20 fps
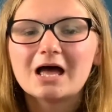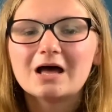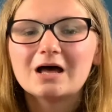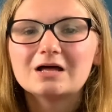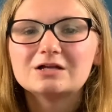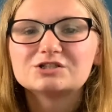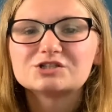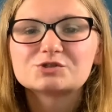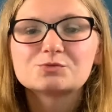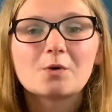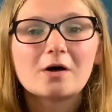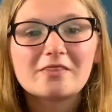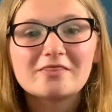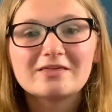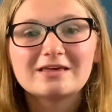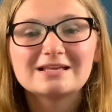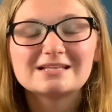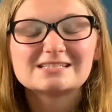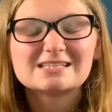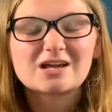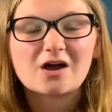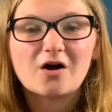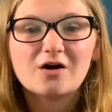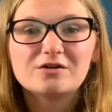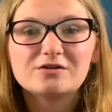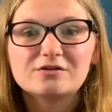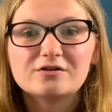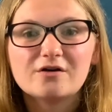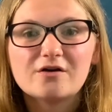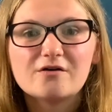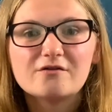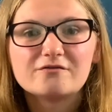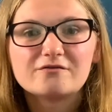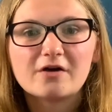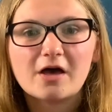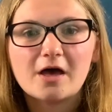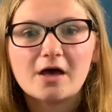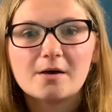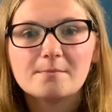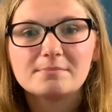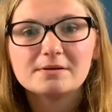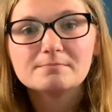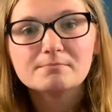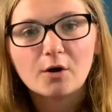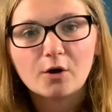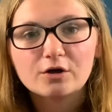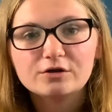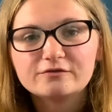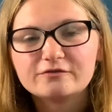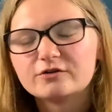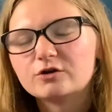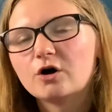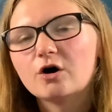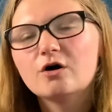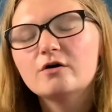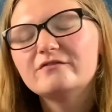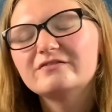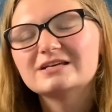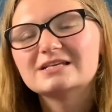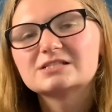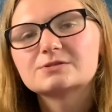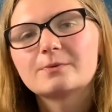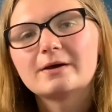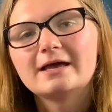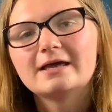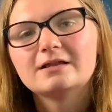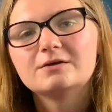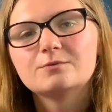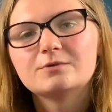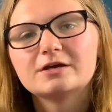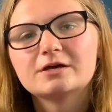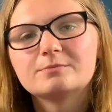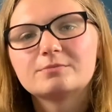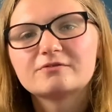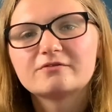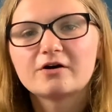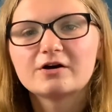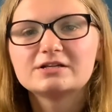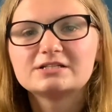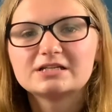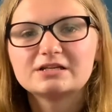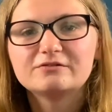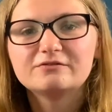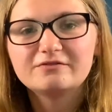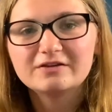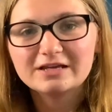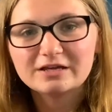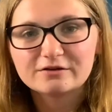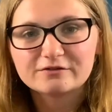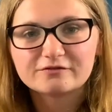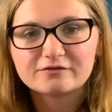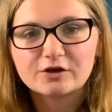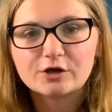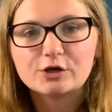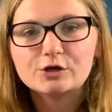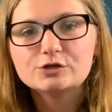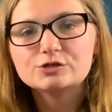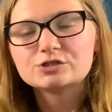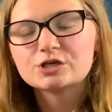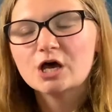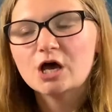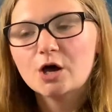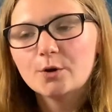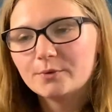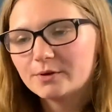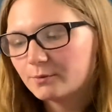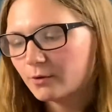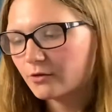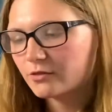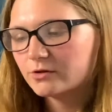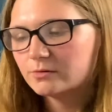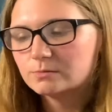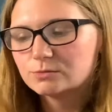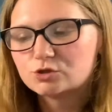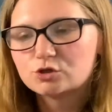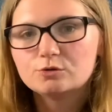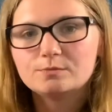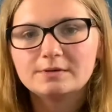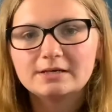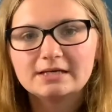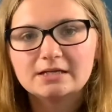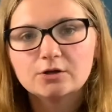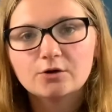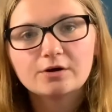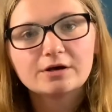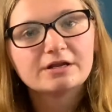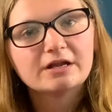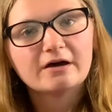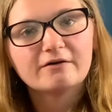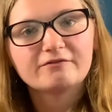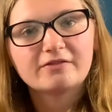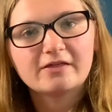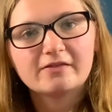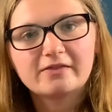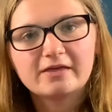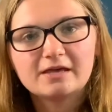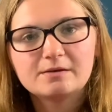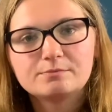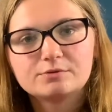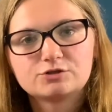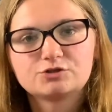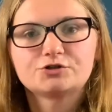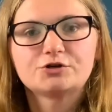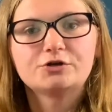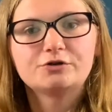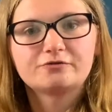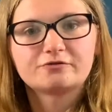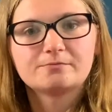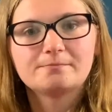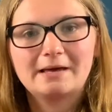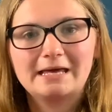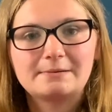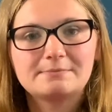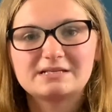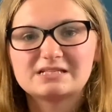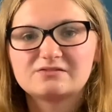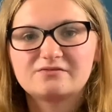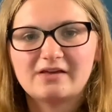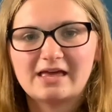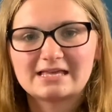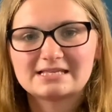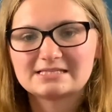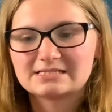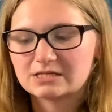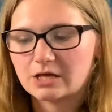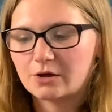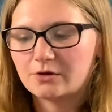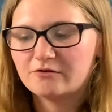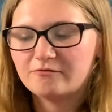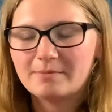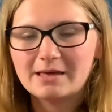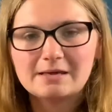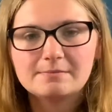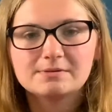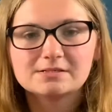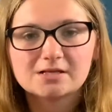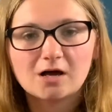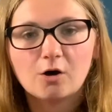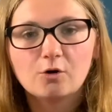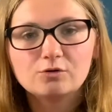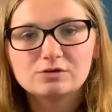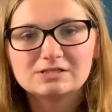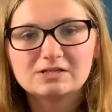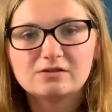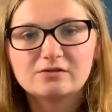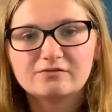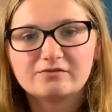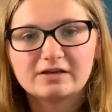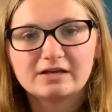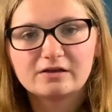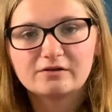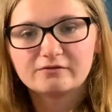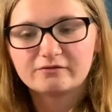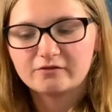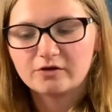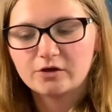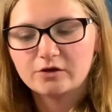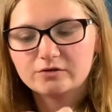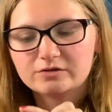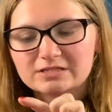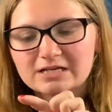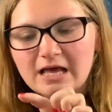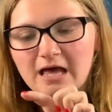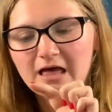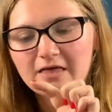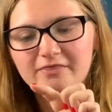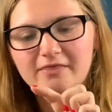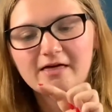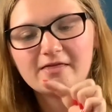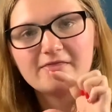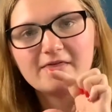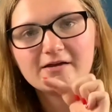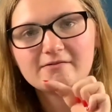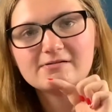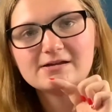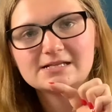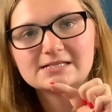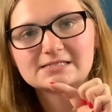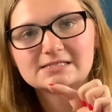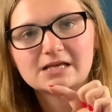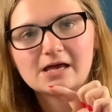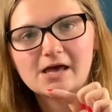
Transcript: Just one thing to kind of be mindful of is when we're providing finger foods, we want them to be long enough that they protrude from baby's fist. So if baby's holding the finger food, that there is